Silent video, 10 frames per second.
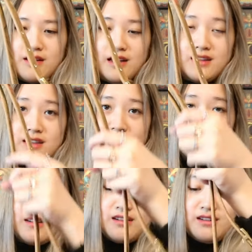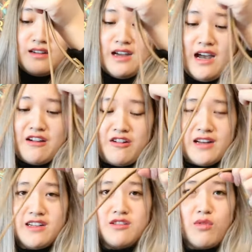I think. I don't know. I
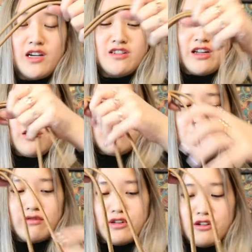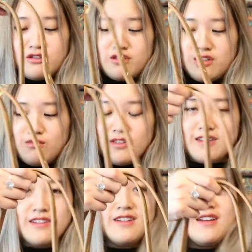need to watch like YouTube videos or something.